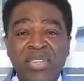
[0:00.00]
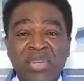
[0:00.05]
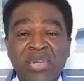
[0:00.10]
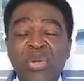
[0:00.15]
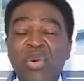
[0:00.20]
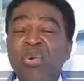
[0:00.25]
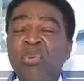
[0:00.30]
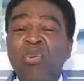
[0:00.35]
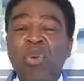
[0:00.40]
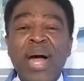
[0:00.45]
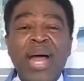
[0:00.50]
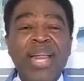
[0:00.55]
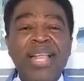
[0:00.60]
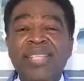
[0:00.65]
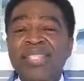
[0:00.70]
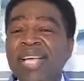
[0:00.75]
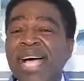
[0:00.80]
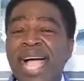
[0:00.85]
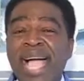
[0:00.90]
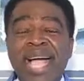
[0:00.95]
No one
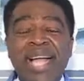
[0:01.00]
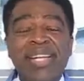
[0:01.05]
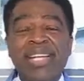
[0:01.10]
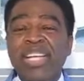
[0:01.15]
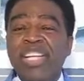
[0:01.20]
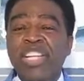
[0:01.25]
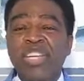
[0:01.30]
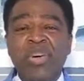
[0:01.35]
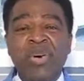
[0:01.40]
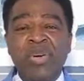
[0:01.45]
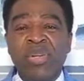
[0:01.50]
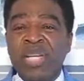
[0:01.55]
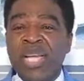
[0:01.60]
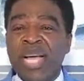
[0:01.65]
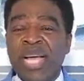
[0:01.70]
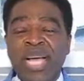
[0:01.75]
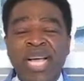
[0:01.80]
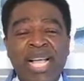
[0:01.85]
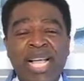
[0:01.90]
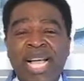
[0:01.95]
is higher than the
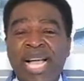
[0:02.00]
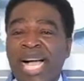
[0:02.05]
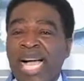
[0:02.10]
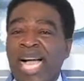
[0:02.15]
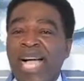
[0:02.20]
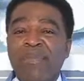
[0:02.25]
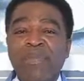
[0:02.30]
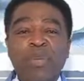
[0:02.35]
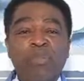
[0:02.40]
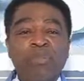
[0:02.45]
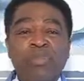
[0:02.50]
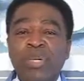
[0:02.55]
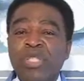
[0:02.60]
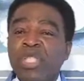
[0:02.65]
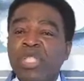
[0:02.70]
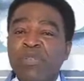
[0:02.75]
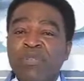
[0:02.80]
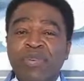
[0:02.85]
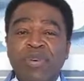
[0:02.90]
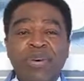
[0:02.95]
other. I am a
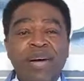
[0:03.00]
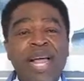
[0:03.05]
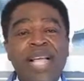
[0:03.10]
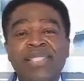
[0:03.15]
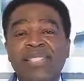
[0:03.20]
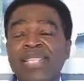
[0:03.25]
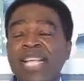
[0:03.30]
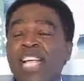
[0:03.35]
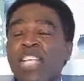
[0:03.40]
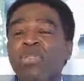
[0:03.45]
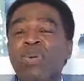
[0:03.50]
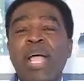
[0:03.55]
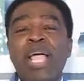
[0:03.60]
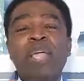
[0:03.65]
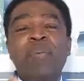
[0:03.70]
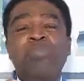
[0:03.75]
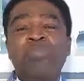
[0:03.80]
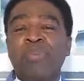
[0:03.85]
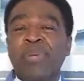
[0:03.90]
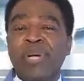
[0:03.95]
prince of Christ, and you are
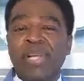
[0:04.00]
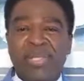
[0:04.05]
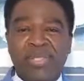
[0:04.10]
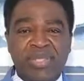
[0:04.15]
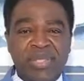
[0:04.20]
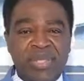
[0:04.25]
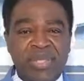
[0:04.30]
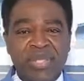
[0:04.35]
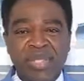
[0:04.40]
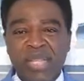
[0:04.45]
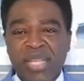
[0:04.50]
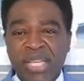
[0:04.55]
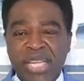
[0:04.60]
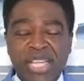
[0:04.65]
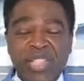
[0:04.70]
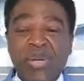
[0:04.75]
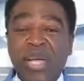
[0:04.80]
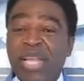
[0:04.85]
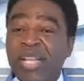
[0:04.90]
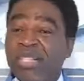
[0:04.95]
a prince.
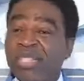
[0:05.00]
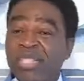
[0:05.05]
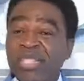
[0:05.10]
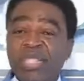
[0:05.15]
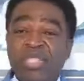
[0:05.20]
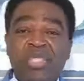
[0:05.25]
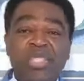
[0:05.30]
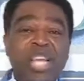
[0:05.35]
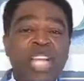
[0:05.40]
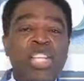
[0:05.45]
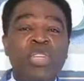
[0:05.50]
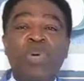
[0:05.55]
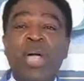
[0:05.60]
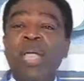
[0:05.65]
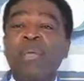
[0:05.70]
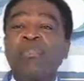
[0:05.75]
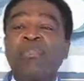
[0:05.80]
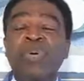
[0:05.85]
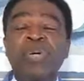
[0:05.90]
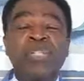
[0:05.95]
And you are a sister, you
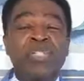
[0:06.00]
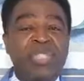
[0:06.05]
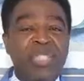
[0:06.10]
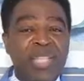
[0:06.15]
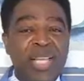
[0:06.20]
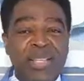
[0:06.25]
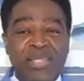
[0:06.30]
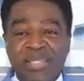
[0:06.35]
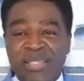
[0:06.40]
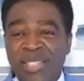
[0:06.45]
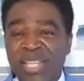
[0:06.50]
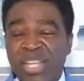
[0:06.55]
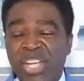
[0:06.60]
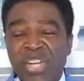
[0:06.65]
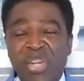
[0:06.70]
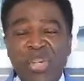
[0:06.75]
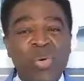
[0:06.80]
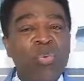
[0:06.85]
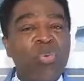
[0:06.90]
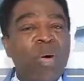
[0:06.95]
are a princess.
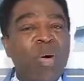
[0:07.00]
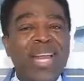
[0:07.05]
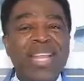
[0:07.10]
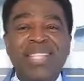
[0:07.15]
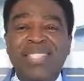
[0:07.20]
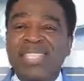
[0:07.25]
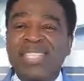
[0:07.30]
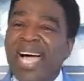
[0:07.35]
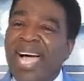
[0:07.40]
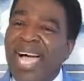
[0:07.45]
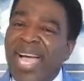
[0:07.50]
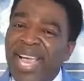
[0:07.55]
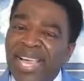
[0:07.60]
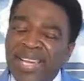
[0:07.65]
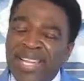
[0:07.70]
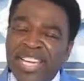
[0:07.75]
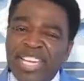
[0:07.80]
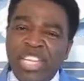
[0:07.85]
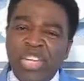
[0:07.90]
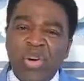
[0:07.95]
No one is
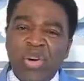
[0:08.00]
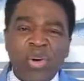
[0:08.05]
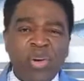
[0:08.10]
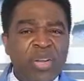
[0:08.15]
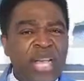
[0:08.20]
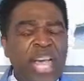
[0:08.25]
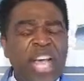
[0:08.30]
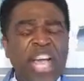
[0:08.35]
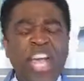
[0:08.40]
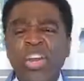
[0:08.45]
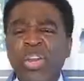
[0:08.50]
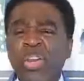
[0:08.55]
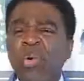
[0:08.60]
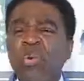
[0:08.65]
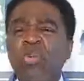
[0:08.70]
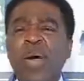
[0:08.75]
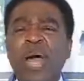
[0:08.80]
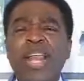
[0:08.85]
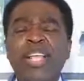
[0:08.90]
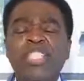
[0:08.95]
higher than the other, no
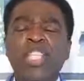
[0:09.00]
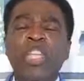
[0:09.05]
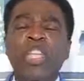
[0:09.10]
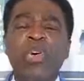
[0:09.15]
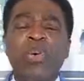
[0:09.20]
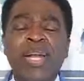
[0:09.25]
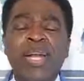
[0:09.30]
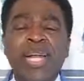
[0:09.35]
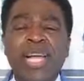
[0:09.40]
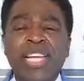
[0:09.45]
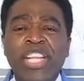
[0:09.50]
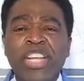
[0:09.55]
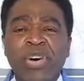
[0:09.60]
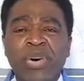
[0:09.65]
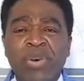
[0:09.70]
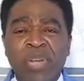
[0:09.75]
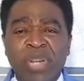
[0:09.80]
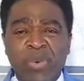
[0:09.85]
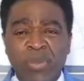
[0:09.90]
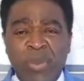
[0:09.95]
one is lower than the
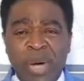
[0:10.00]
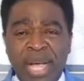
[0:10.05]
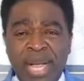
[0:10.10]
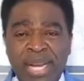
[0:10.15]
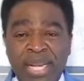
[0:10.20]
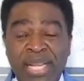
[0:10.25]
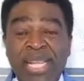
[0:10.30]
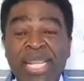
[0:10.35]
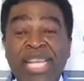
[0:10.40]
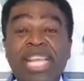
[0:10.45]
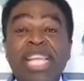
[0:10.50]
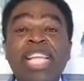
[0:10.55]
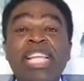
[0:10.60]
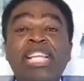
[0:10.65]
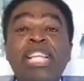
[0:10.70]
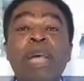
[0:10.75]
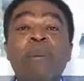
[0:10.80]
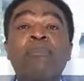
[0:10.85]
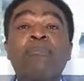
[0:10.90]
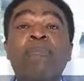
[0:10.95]
other one
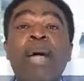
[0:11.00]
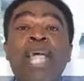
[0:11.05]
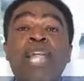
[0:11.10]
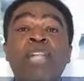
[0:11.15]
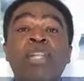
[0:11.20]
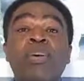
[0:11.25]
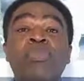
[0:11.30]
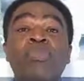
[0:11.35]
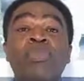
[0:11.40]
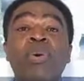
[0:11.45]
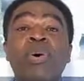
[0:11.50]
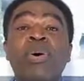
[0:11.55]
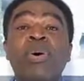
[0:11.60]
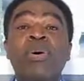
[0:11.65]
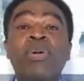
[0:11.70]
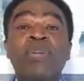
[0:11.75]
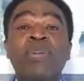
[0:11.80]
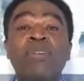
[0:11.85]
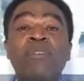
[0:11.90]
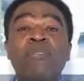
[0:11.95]
in the mind of
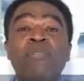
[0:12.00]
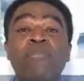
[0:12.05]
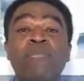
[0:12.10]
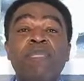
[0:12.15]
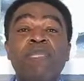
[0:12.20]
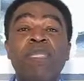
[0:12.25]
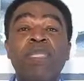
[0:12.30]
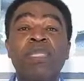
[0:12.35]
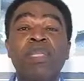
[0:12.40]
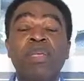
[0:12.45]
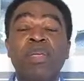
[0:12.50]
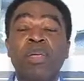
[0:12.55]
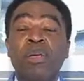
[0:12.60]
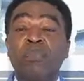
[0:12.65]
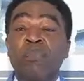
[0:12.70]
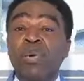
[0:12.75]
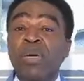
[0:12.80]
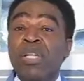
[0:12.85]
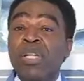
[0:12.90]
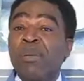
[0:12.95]
God. Amen.
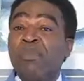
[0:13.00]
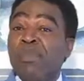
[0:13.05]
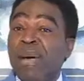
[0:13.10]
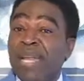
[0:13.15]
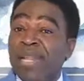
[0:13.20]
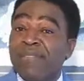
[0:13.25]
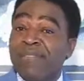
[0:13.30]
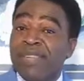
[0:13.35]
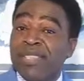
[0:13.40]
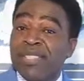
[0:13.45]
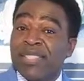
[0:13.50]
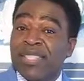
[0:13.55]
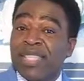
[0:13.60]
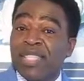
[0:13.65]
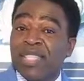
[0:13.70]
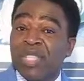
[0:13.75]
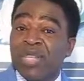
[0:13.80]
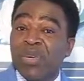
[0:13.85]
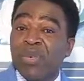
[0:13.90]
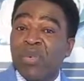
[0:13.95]
But
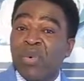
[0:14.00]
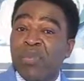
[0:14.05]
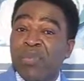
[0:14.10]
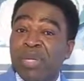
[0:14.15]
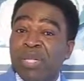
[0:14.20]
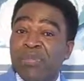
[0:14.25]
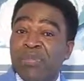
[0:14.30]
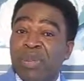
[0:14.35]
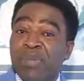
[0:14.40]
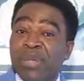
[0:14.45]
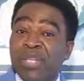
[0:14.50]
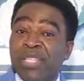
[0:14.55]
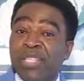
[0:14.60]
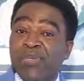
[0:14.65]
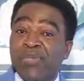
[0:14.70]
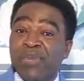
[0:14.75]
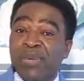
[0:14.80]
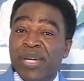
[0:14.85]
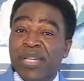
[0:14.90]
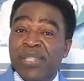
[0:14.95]
manifestation will be, may be
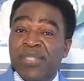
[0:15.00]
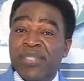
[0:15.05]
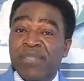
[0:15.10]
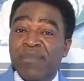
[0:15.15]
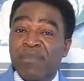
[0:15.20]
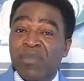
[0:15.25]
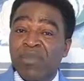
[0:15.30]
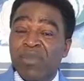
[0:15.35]
different. Mm